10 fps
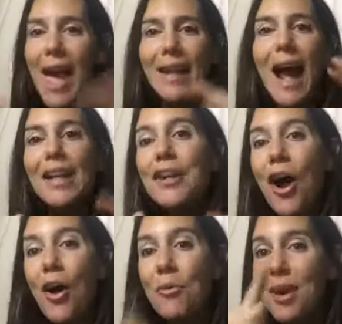and I
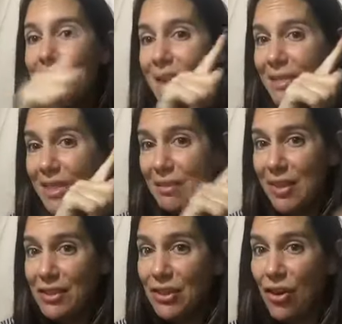know that
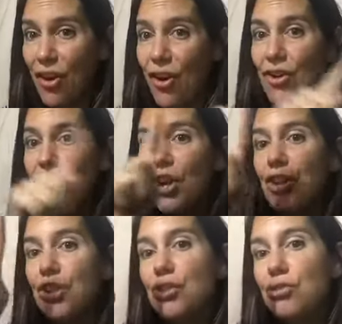this girl
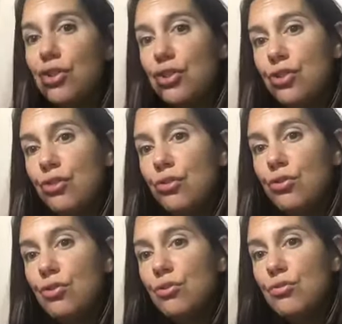used
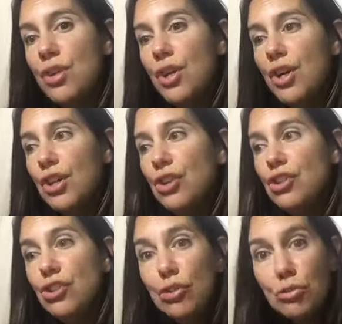to
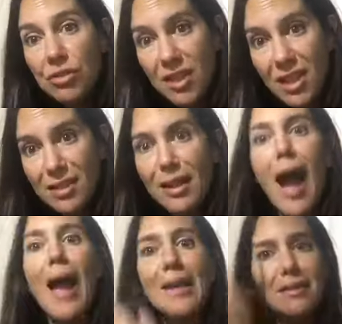use this
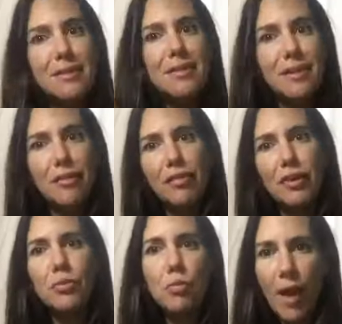guy in
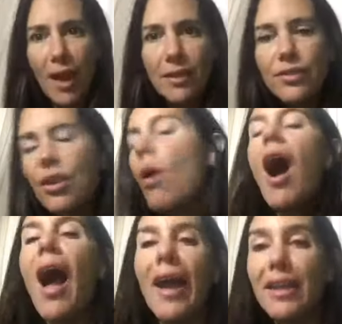different ways. So
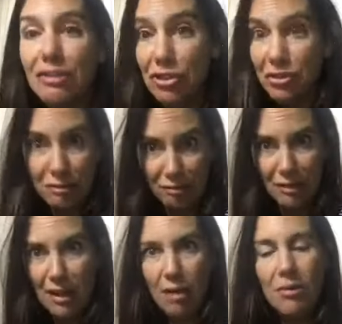I just,
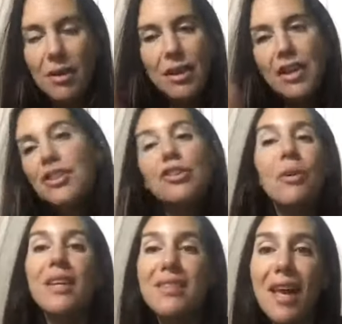you know, so
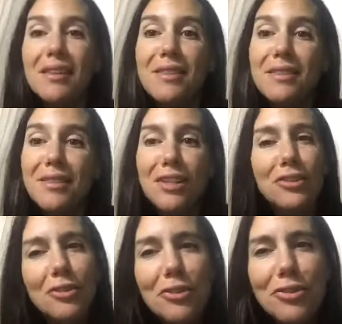he says, didn't
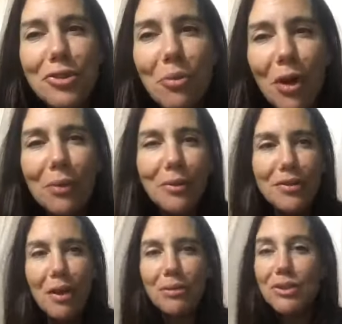you used to work with
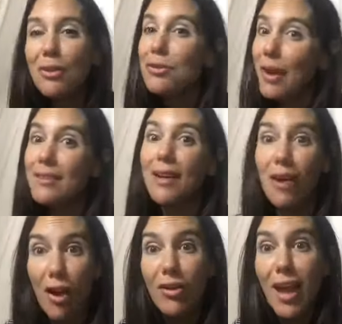so-and-so? So I said,
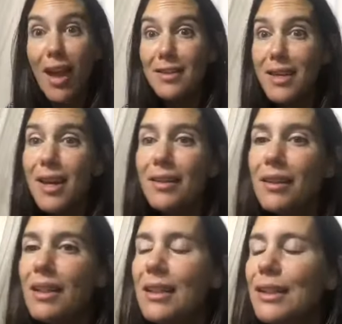oh yeah, I did.
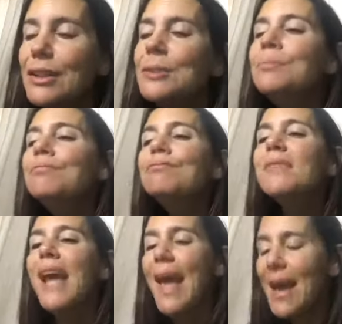
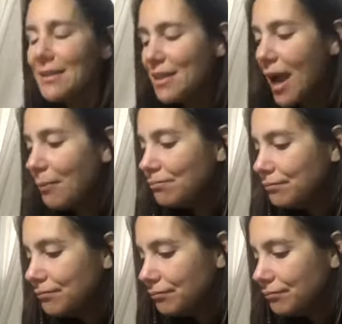And um,